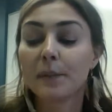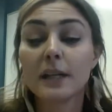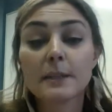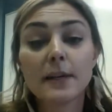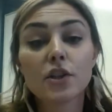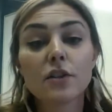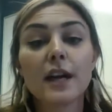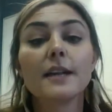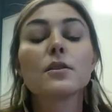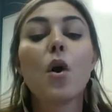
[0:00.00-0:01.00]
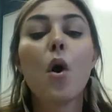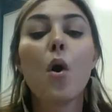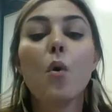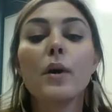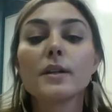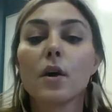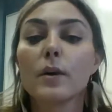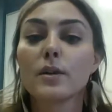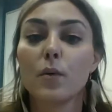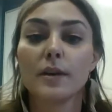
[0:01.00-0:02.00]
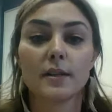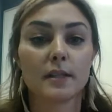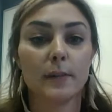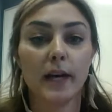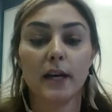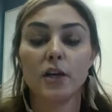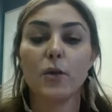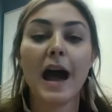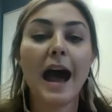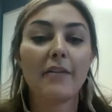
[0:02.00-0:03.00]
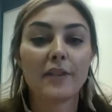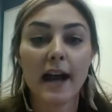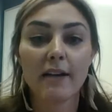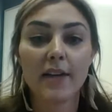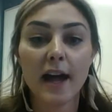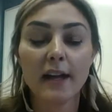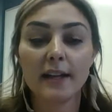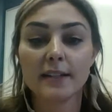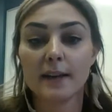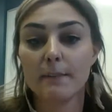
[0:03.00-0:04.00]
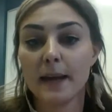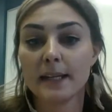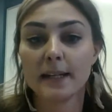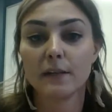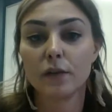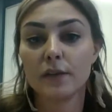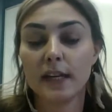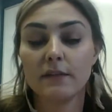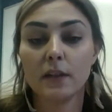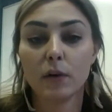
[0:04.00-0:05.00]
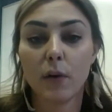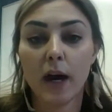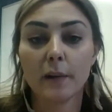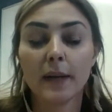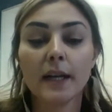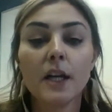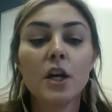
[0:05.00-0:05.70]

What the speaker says: Please make sure that is always, always, always displayed. You have to have that. It is a basic food safety requirement.